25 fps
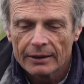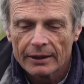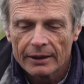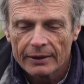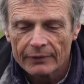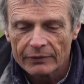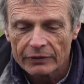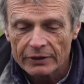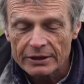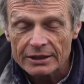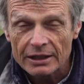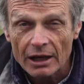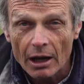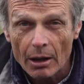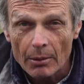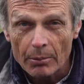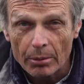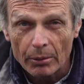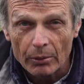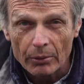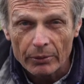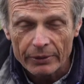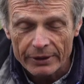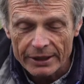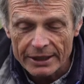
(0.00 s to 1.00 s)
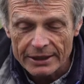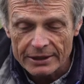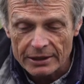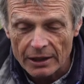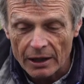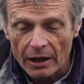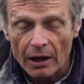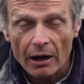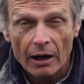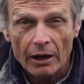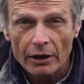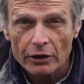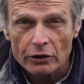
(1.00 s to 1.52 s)
For example, these
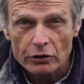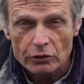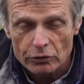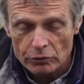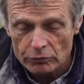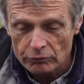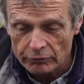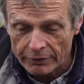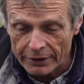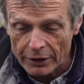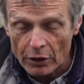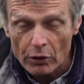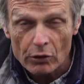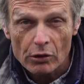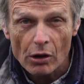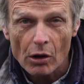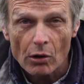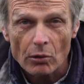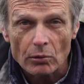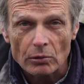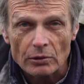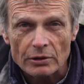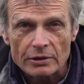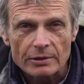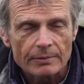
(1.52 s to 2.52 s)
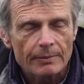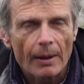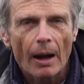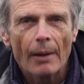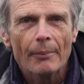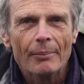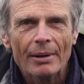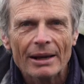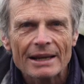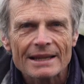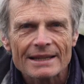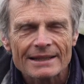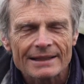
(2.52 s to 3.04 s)
are our RIO Goals, our
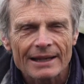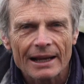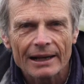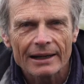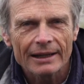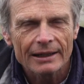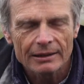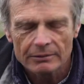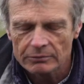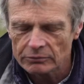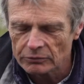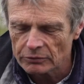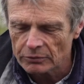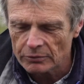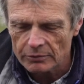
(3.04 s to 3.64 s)
best-selling,